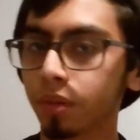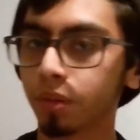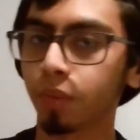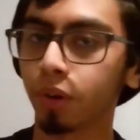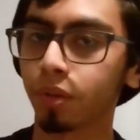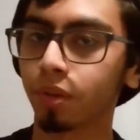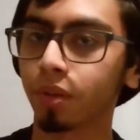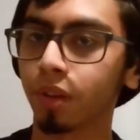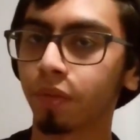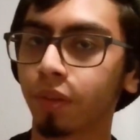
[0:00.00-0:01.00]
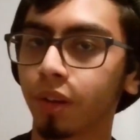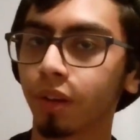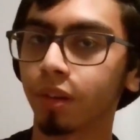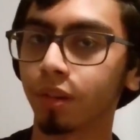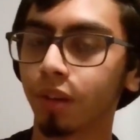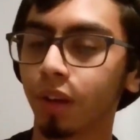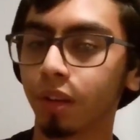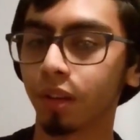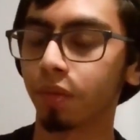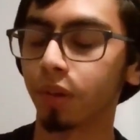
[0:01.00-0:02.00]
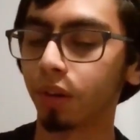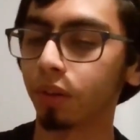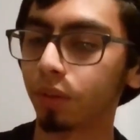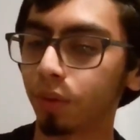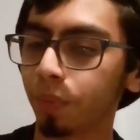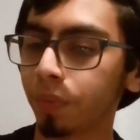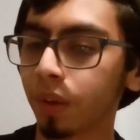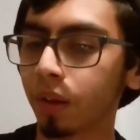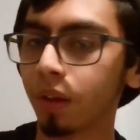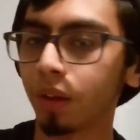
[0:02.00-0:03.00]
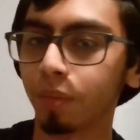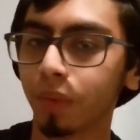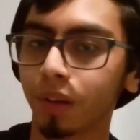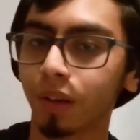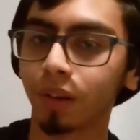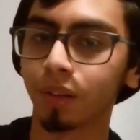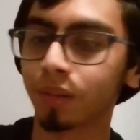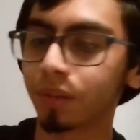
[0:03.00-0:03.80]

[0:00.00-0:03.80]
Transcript: both Left 4 Dead and Left 4 Dead 2, because